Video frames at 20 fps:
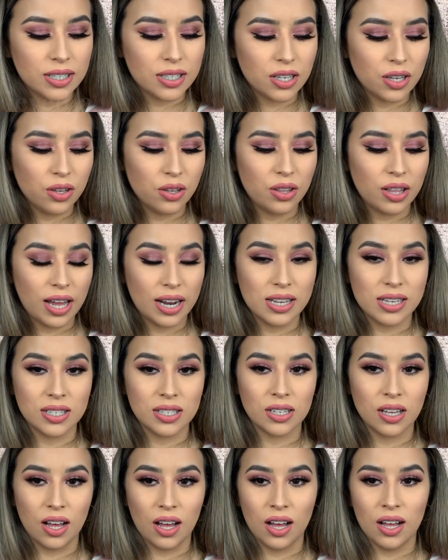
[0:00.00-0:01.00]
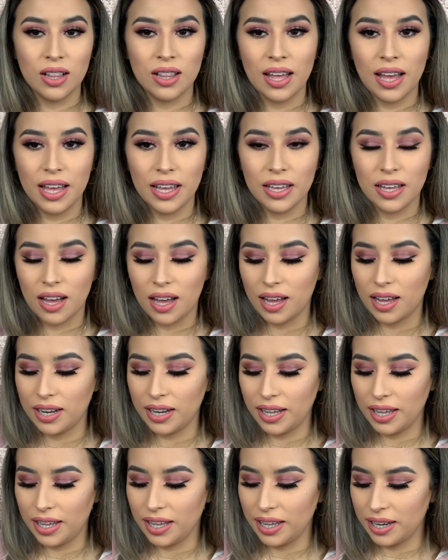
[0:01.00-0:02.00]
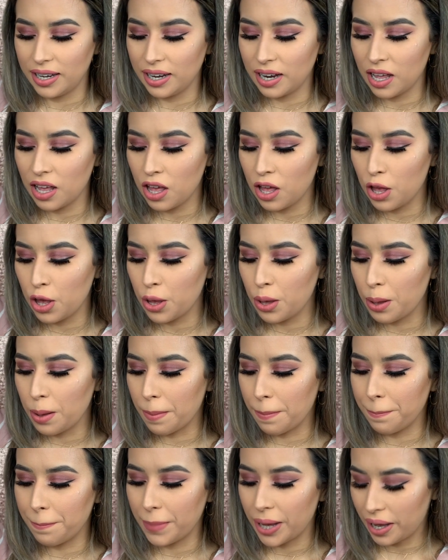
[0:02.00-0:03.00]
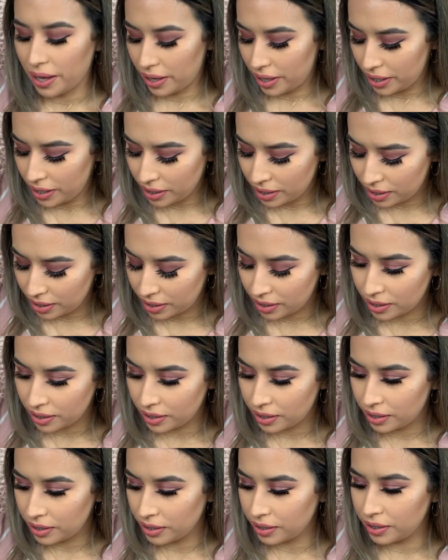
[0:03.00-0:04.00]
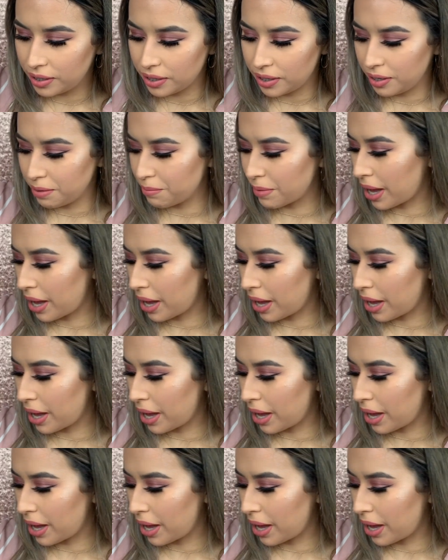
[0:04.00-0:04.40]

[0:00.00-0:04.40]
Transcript: So that is all I got in my goodie